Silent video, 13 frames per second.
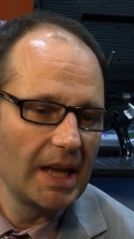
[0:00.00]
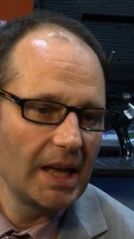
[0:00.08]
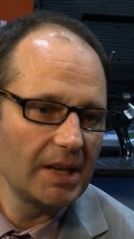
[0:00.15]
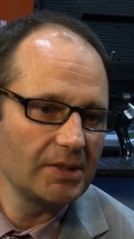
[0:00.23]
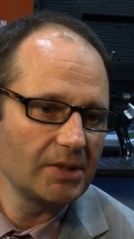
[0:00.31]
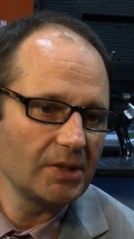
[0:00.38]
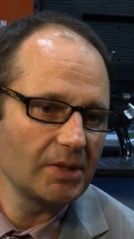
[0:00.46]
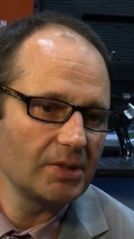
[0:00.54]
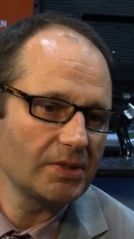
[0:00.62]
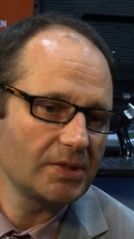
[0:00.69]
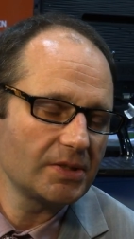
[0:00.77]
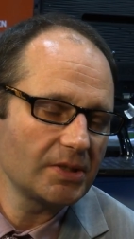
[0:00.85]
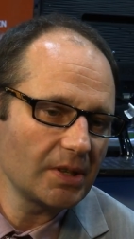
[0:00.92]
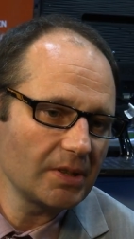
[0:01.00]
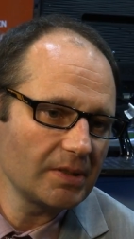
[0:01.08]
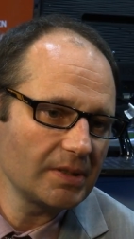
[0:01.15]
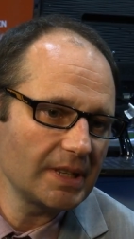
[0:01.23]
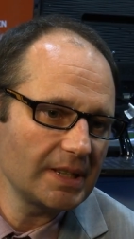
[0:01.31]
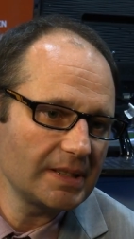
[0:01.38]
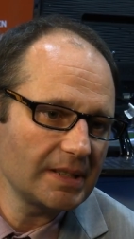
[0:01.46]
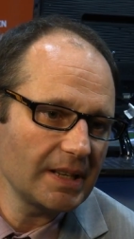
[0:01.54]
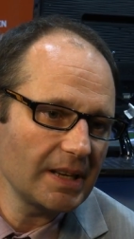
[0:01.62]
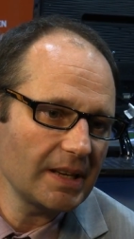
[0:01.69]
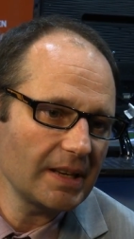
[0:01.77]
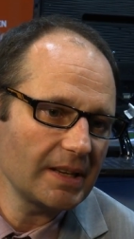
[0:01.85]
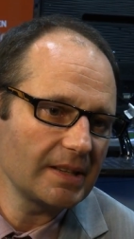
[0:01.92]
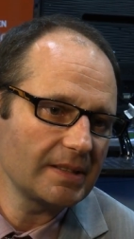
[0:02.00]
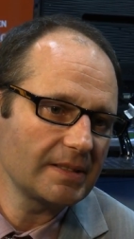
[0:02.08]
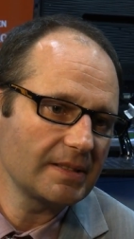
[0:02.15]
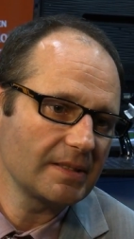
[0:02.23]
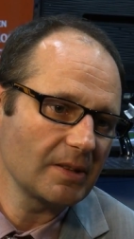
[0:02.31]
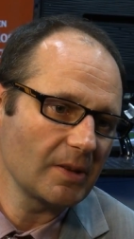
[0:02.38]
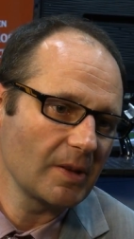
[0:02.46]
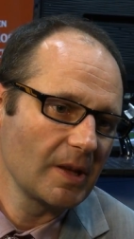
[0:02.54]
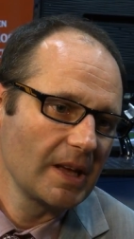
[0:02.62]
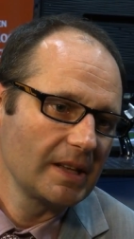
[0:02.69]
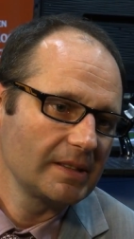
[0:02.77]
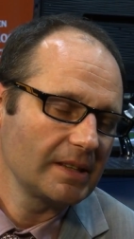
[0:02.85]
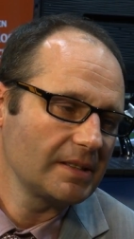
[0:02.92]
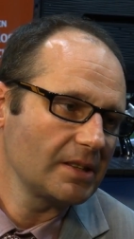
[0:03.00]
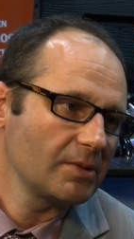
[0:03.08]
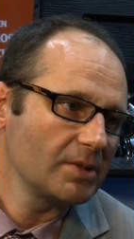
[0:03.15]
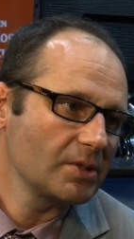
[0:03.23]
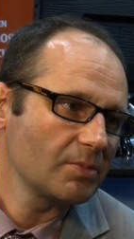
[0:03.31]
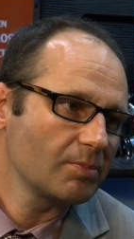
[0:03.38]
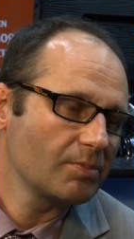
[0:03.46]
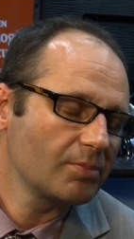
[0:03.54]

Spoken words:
And the second data, it's that there is a